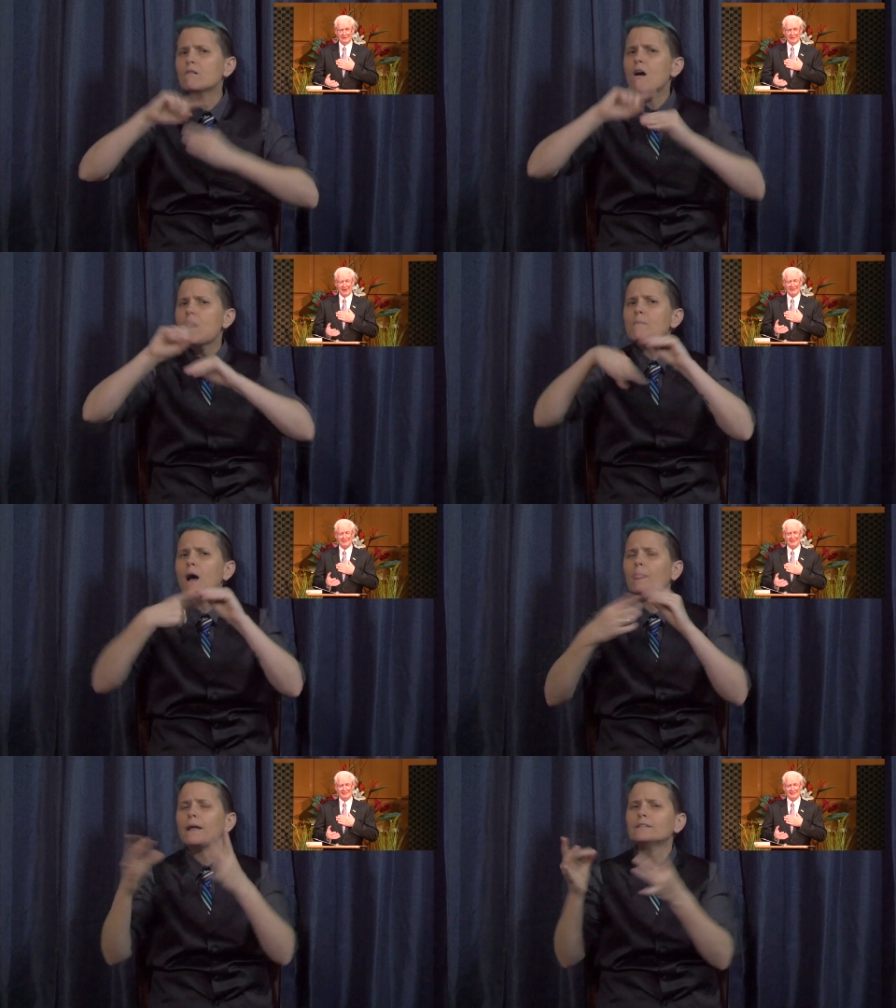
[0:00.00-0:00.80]
that
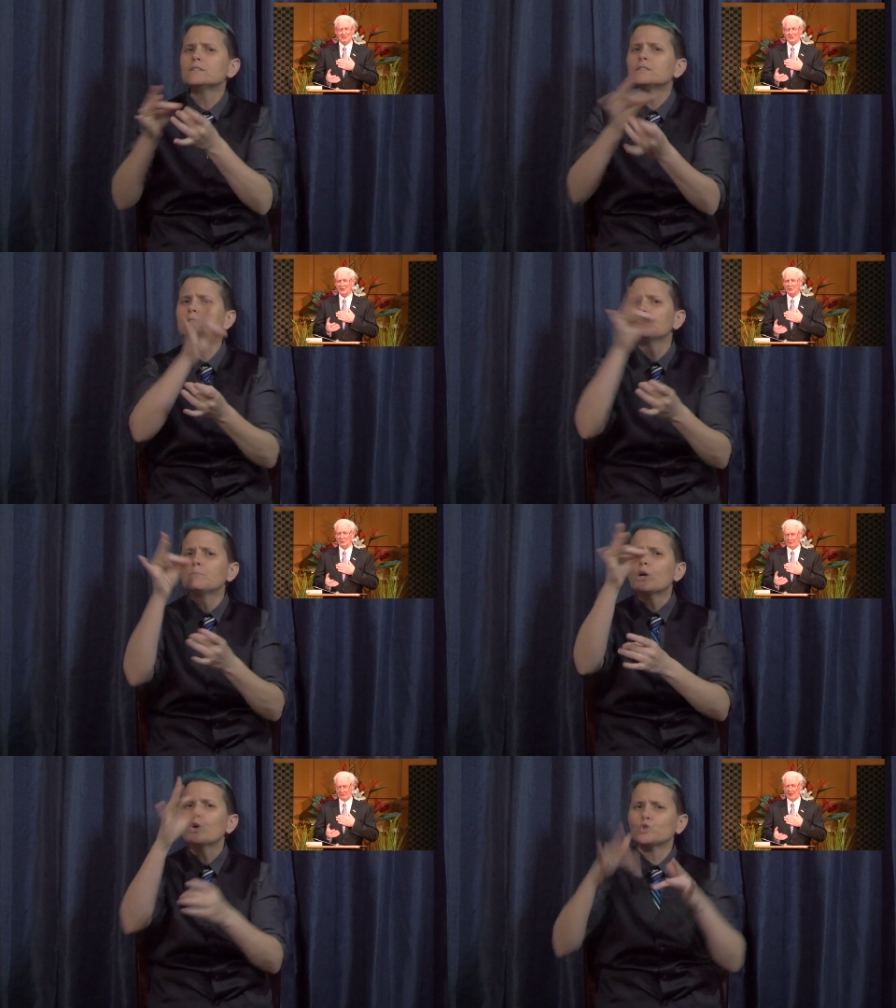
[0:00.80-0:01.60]
center
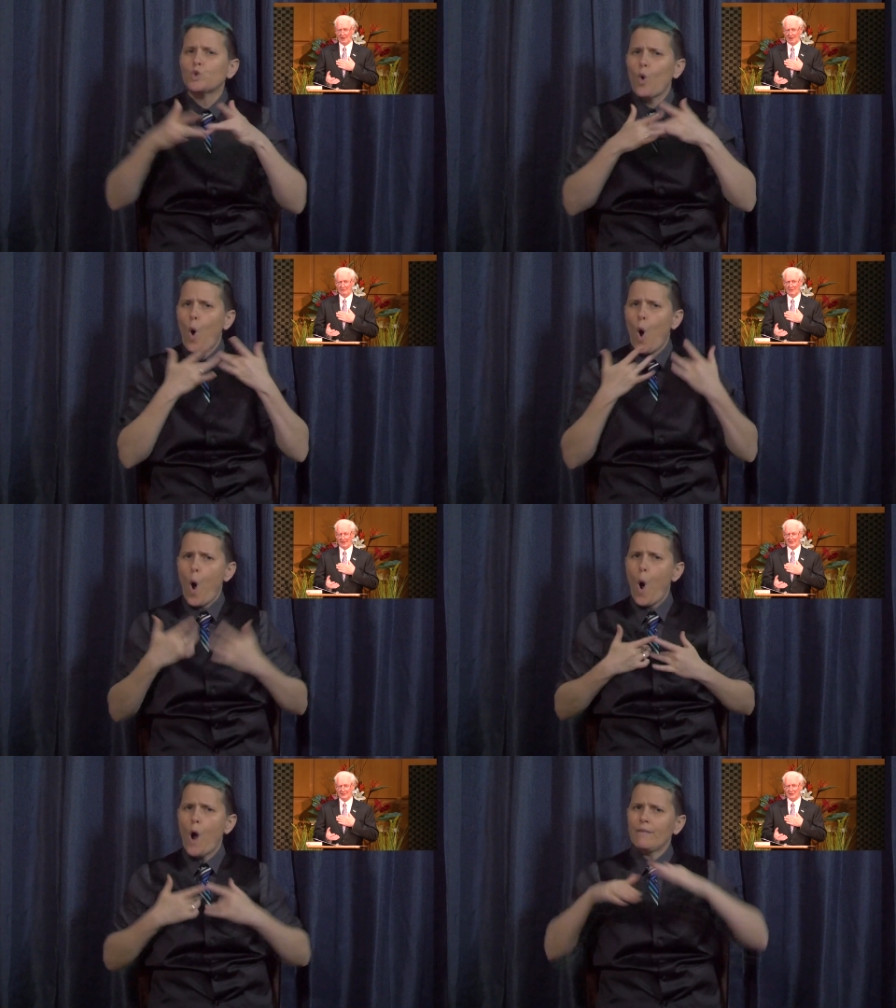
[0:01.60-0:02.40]
of love that
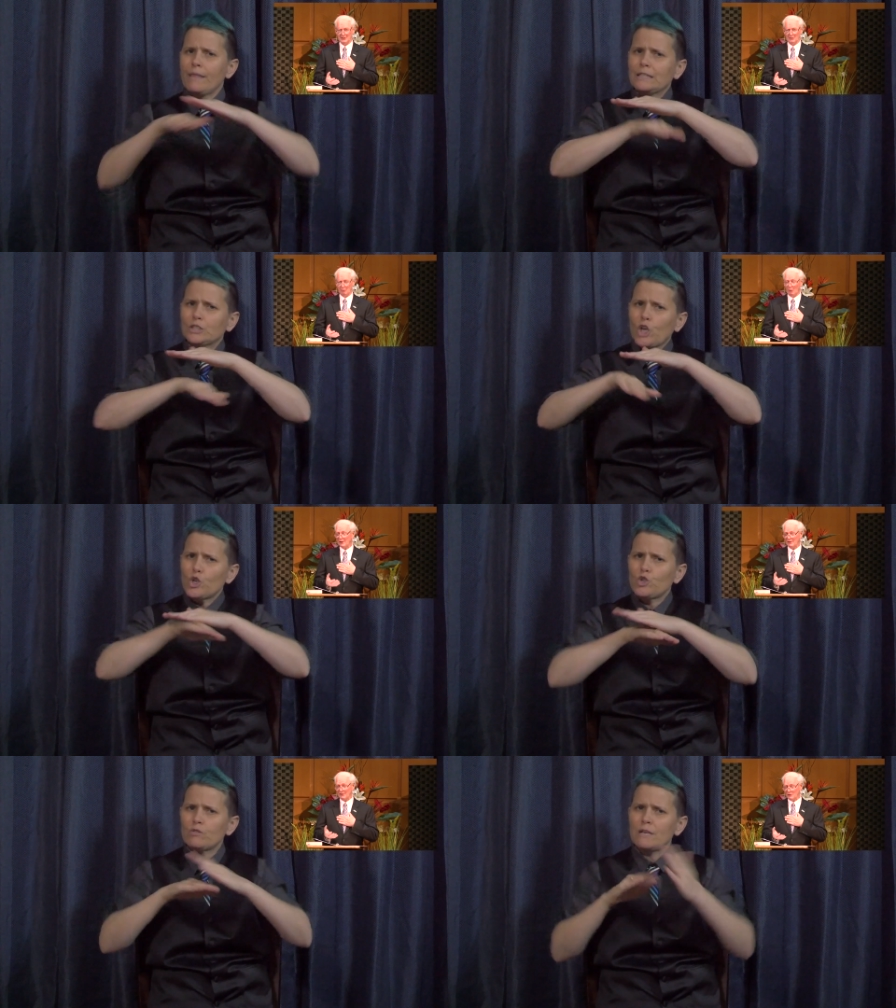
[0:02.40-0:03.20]
is one
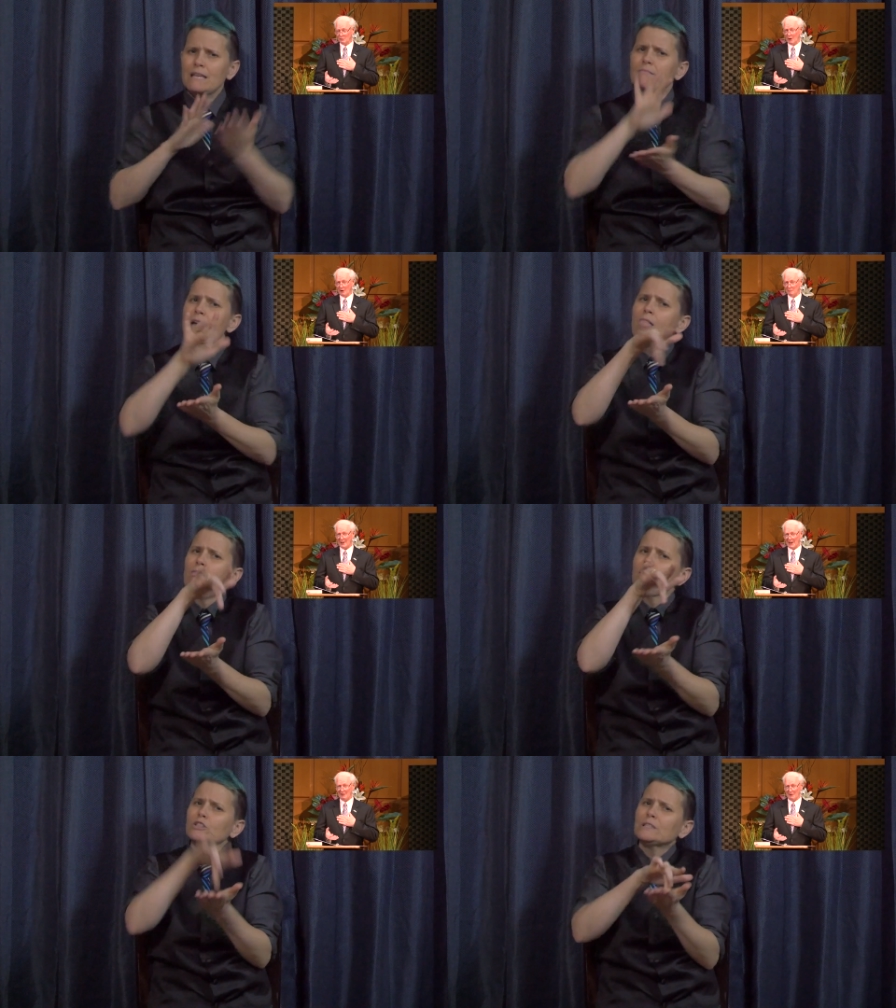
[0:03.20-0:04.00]
of the 12
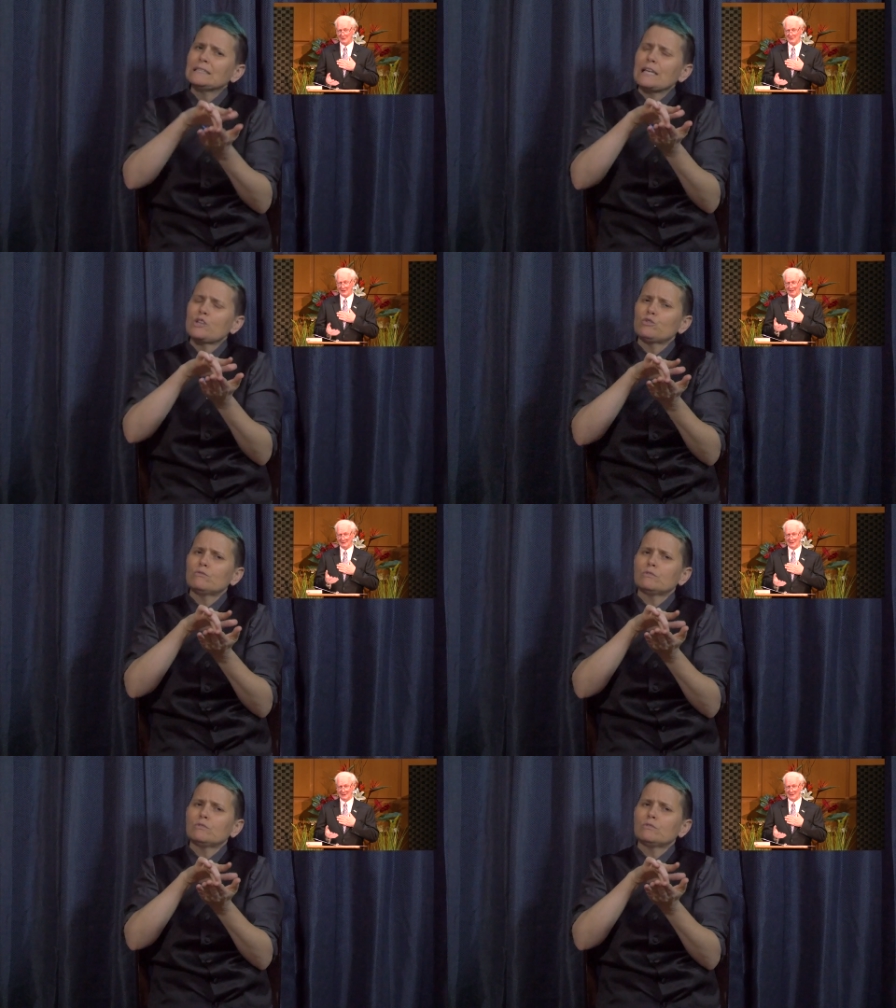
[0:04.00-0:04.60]
powers that